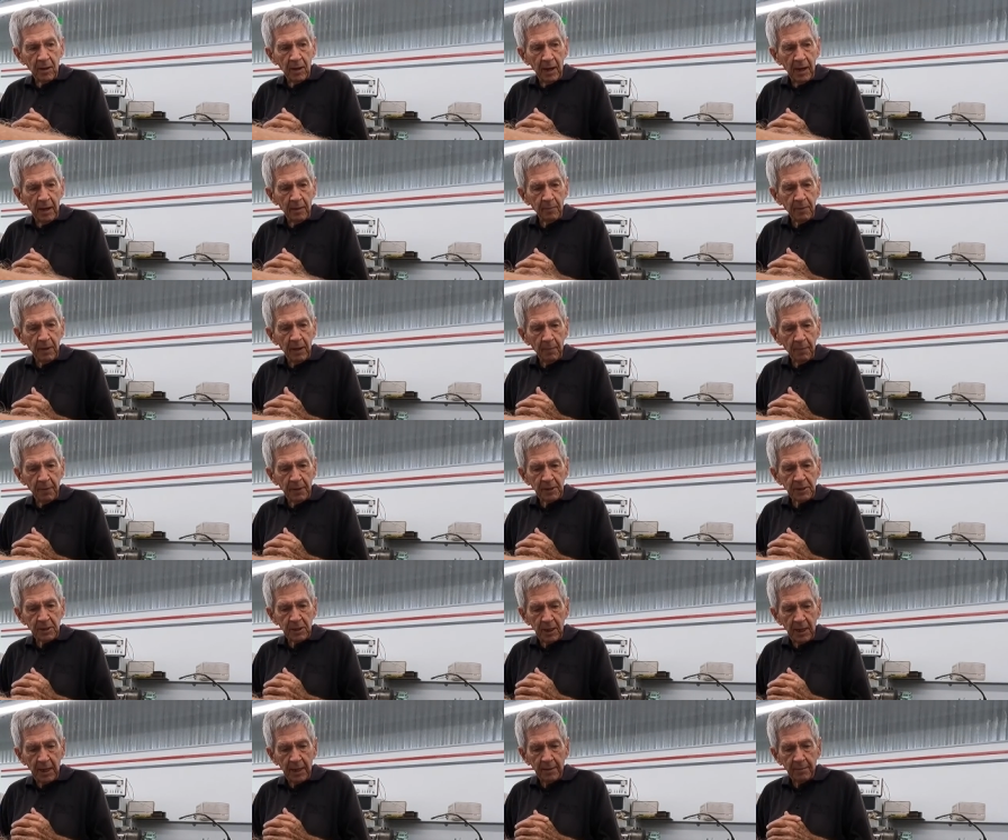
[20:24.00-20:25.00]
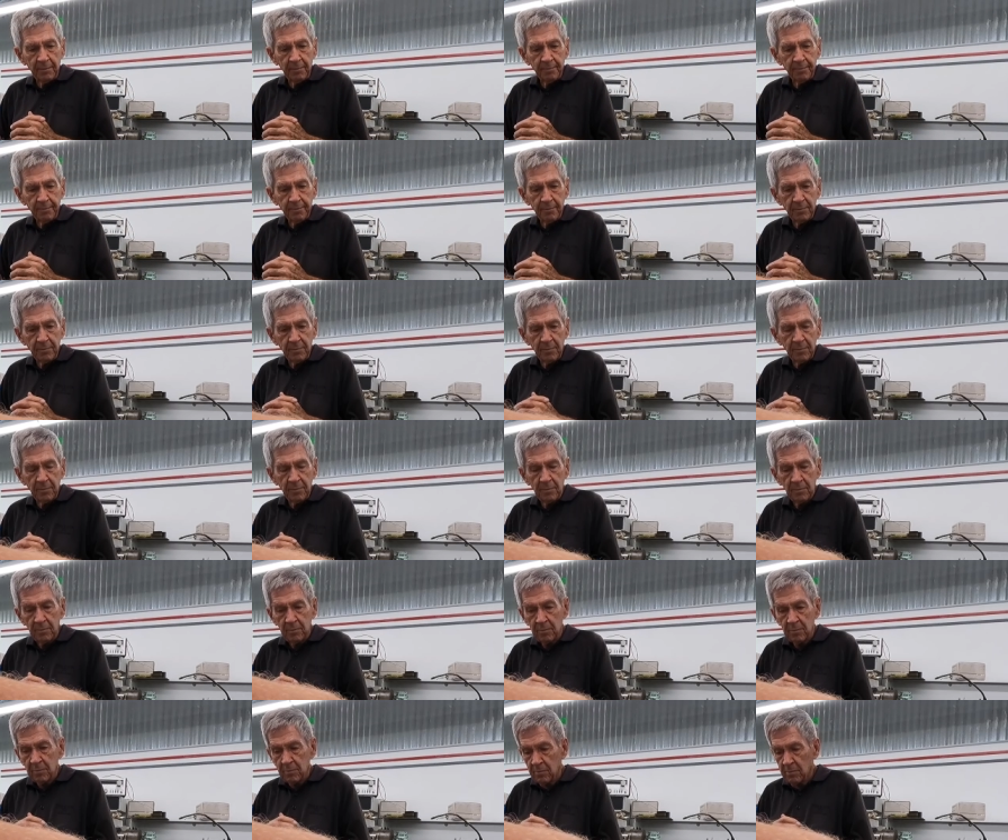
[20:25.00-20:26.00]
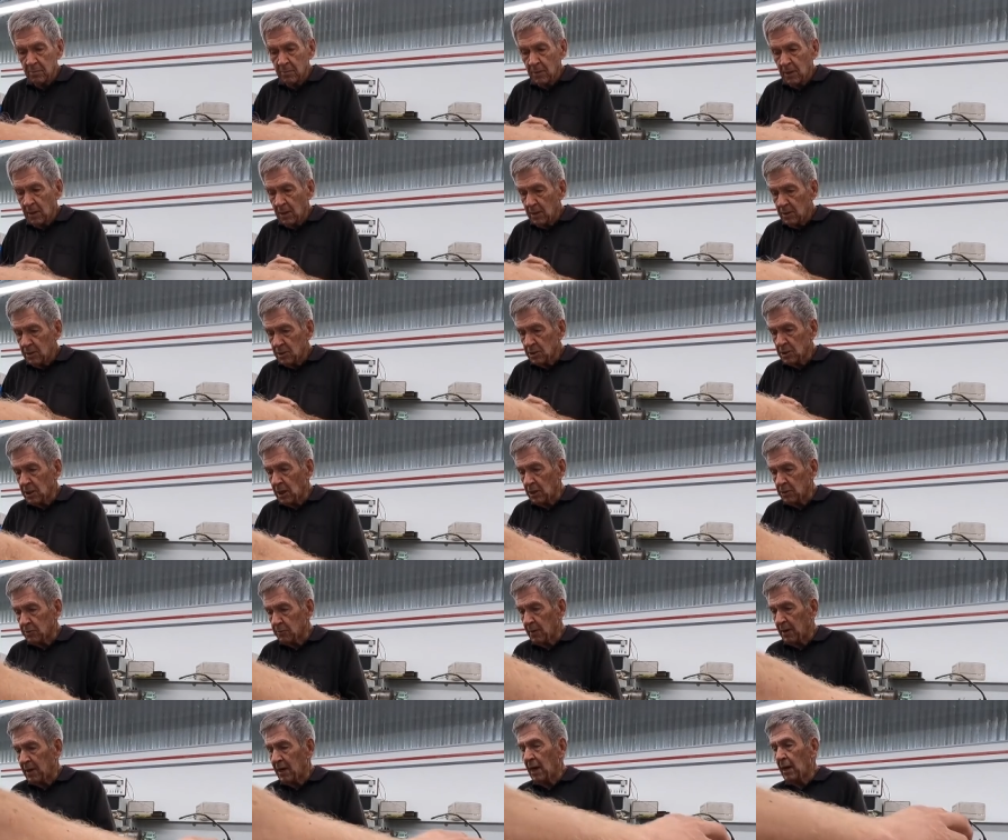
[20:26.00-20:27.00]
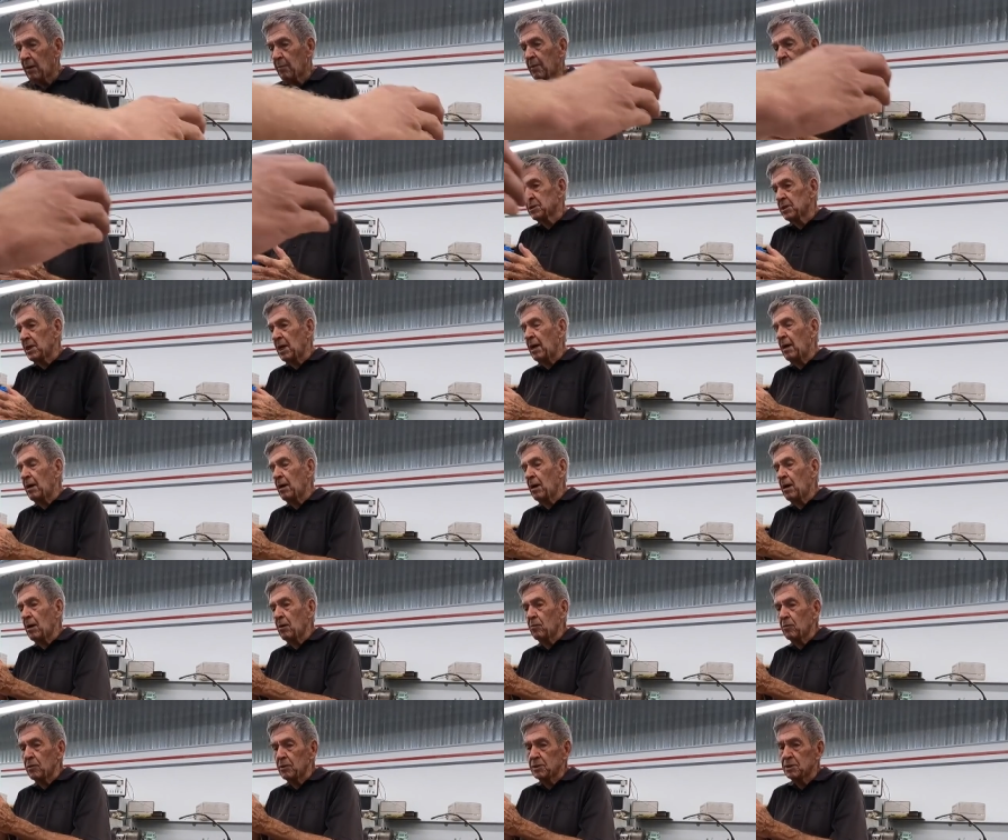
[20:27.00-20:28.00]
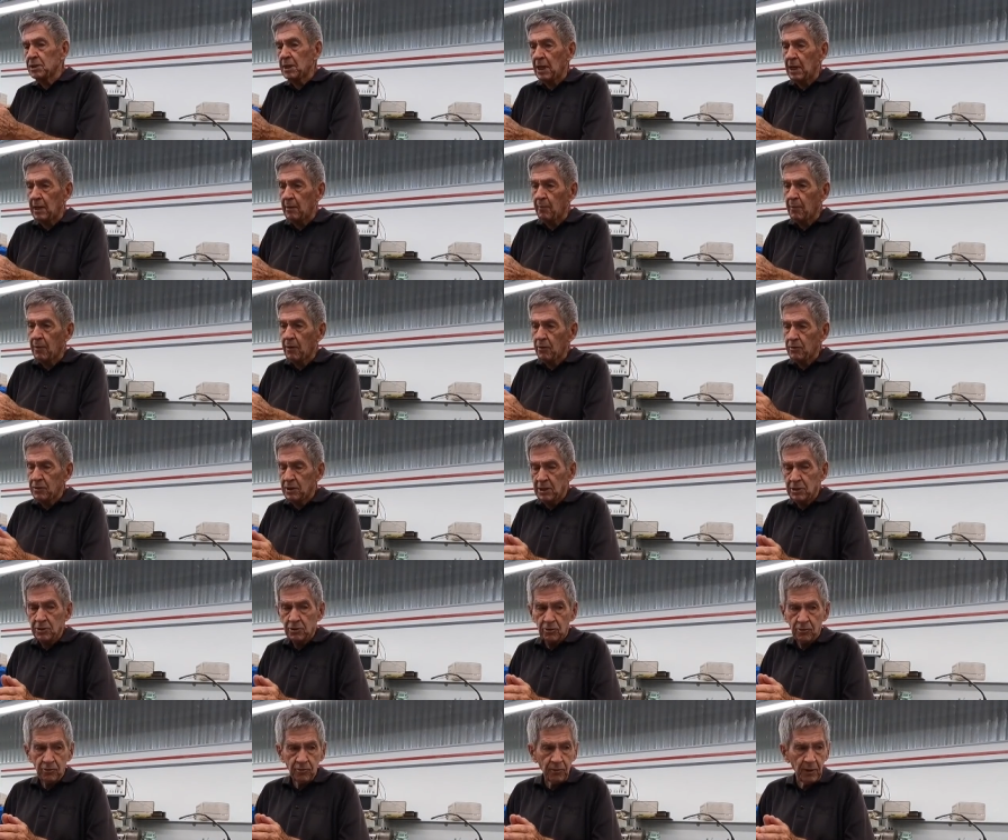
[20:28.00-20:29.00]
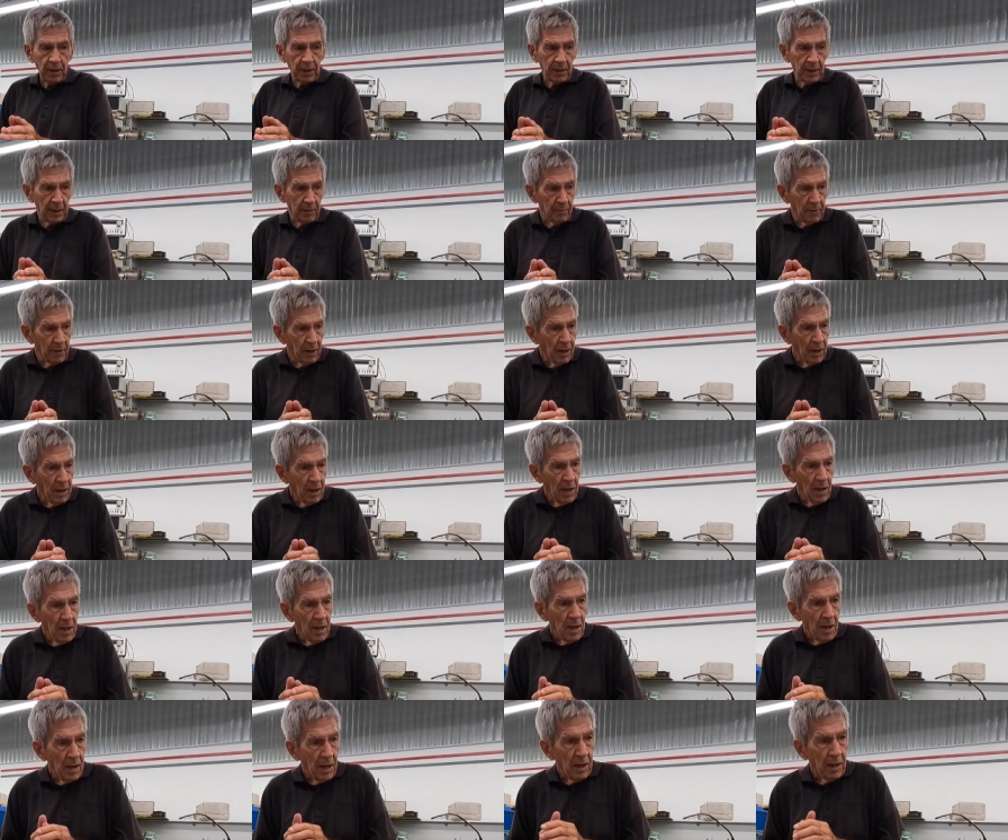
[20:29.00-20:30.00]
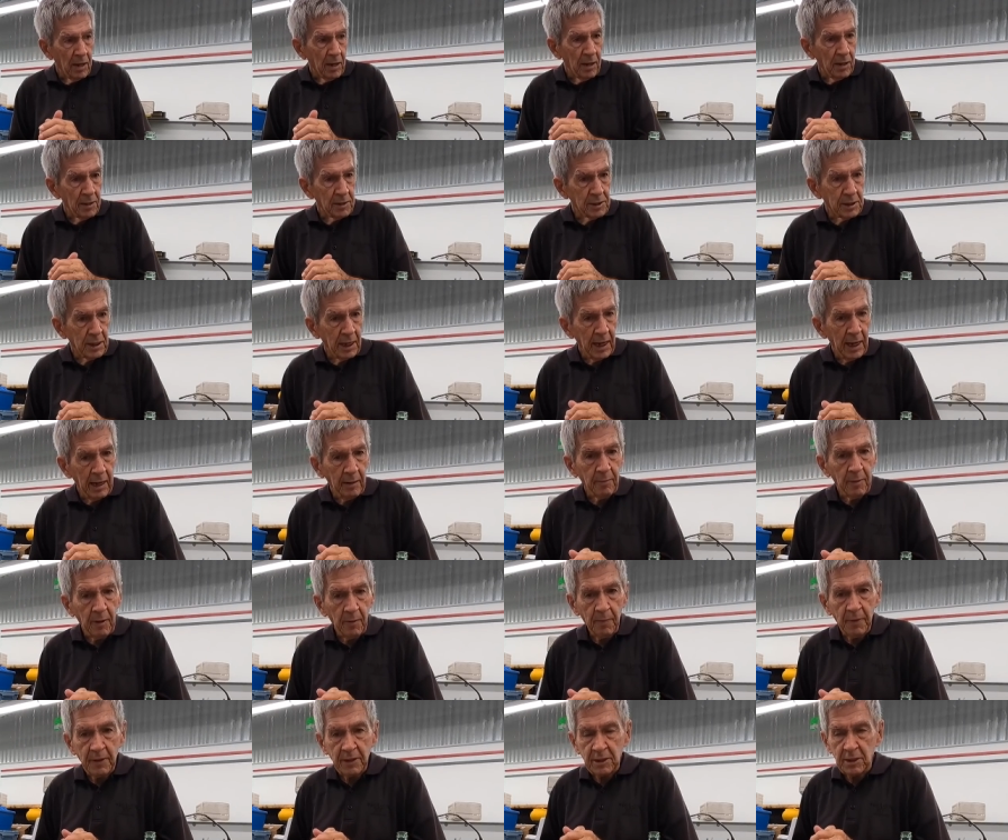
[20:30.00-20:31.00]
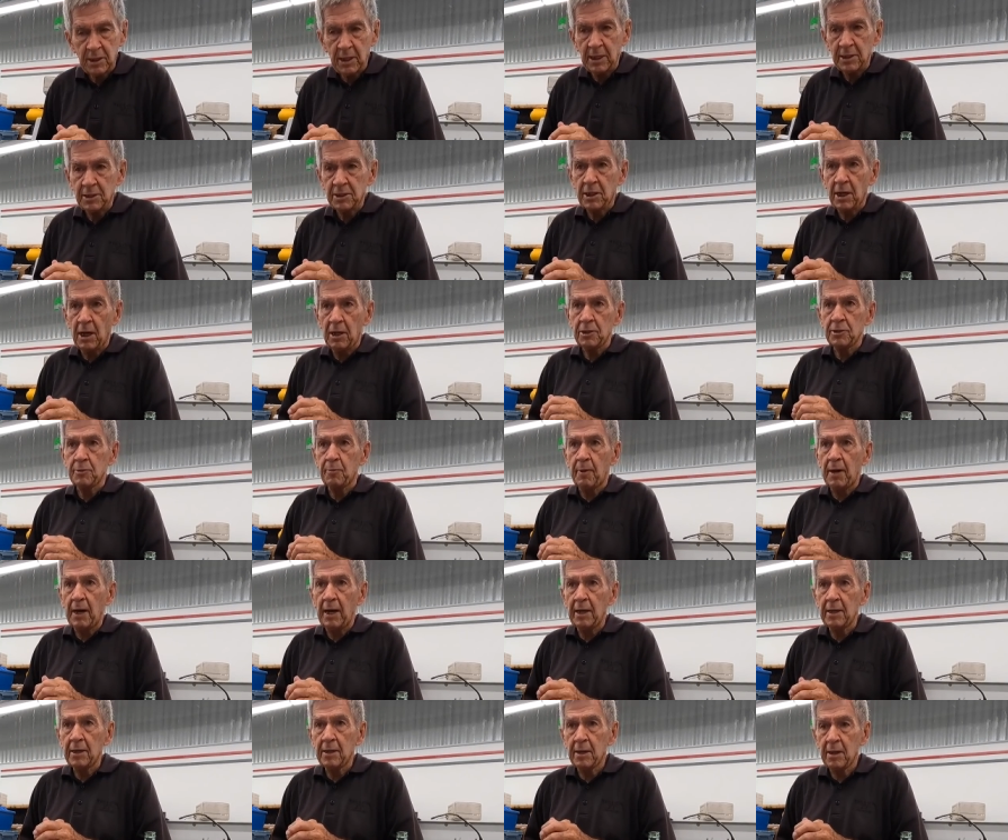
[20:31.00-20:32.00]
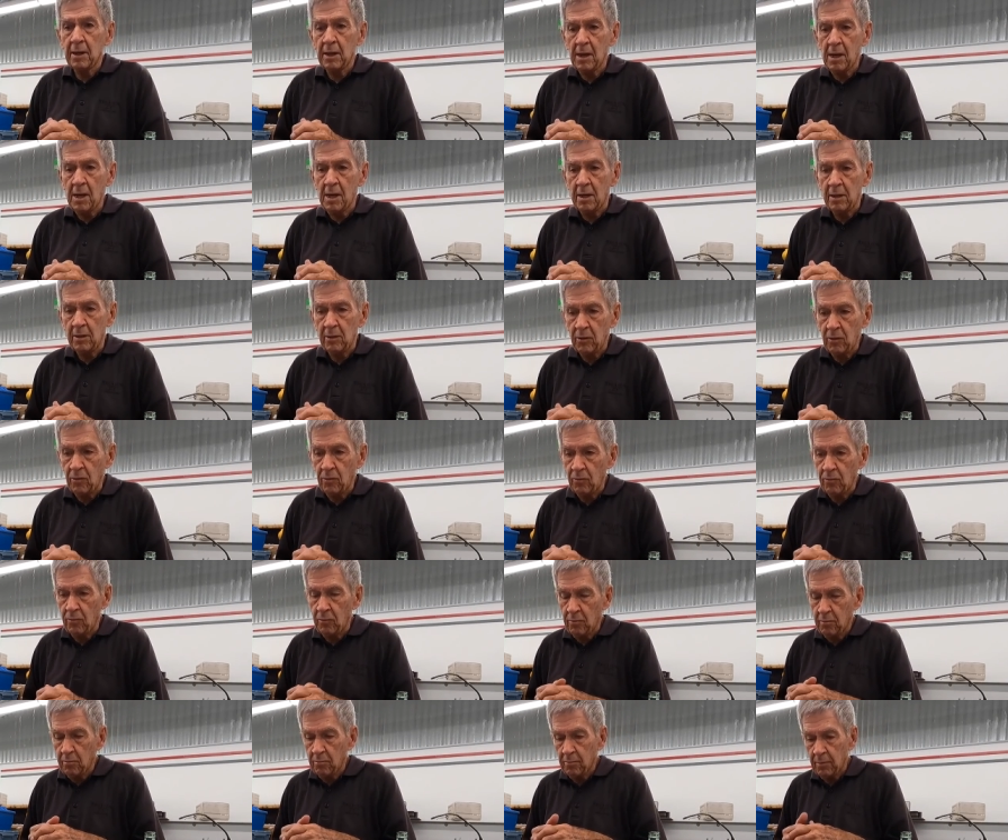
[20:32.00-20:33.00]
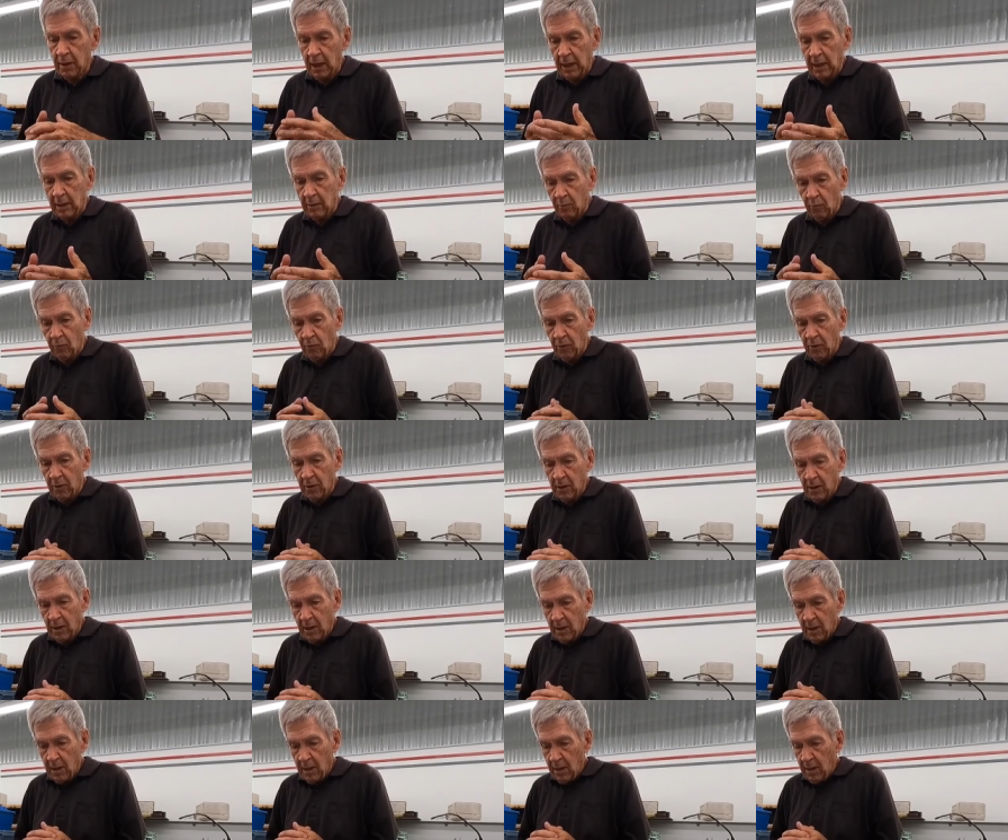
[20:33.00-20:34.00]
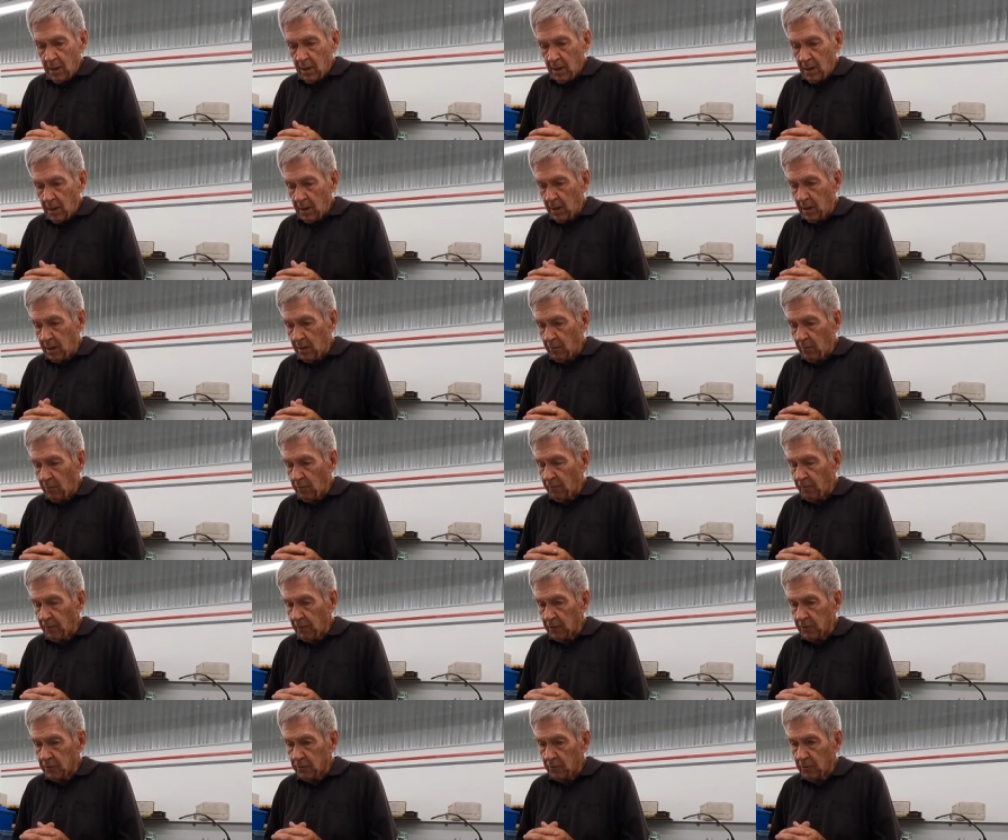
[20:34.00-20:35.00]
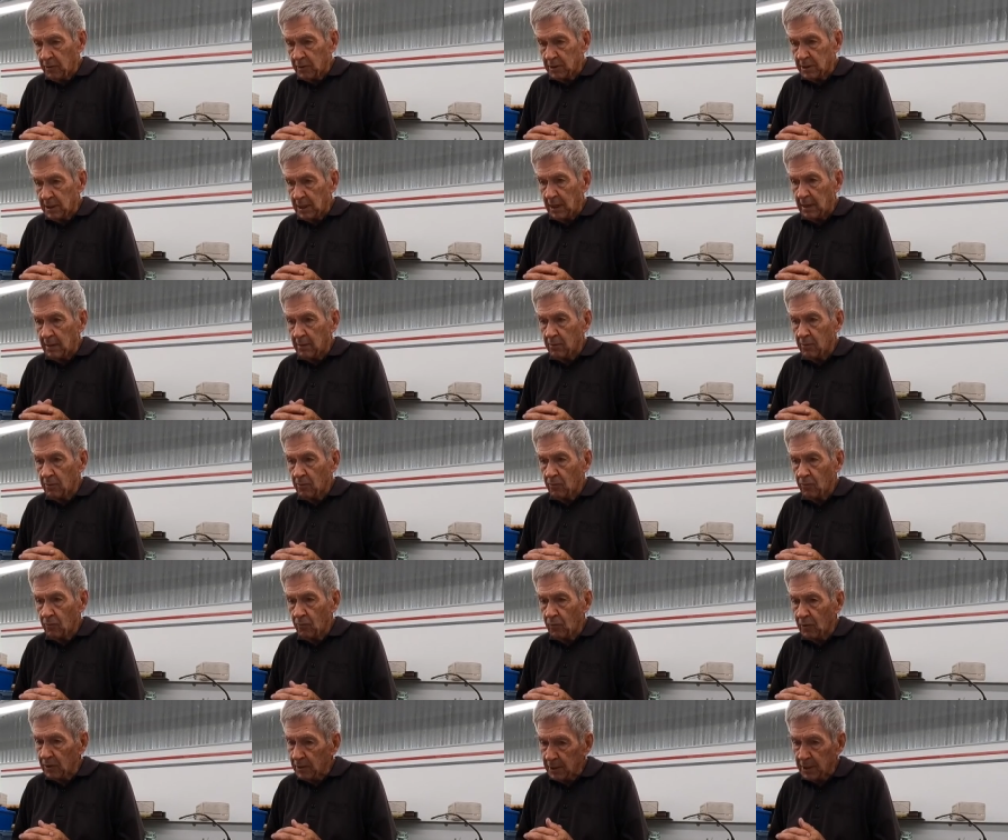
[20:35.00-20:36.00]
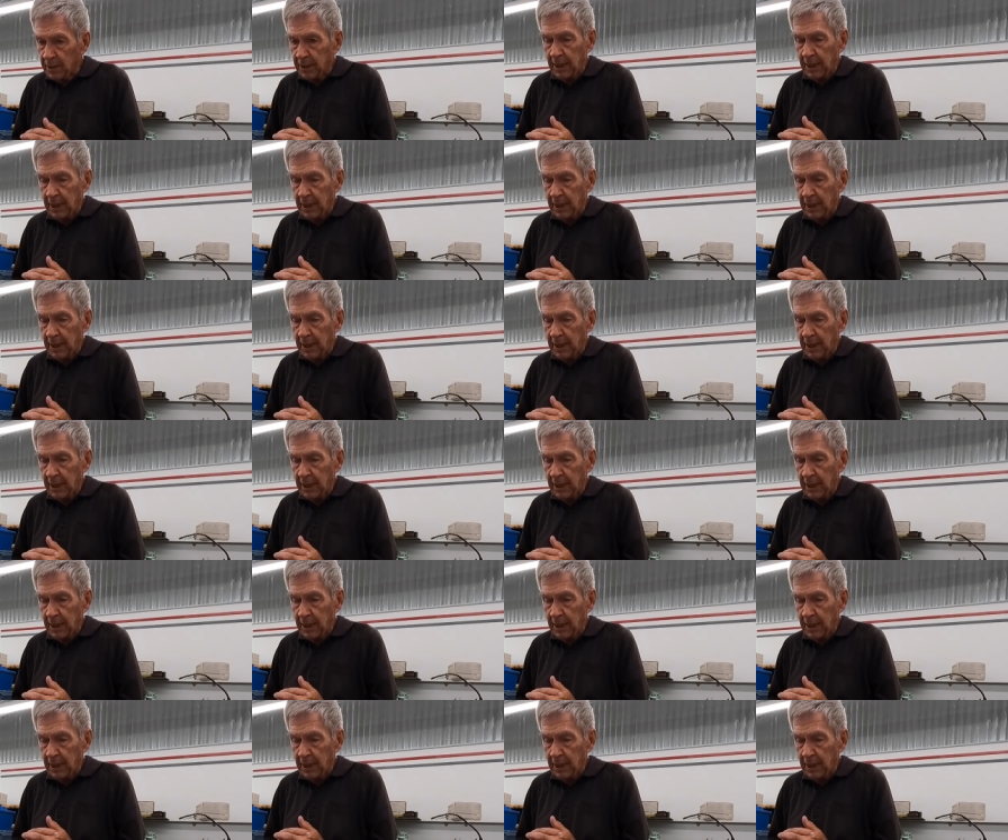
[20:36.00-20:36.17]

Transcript: hand me a piece of that Scotch-Bright. Now, I'll mention, I, I only say that because it's their trade name. And they say, hand me a piece of that Scotch-Bright, and you hand them one. And they refer to it as that. Well, you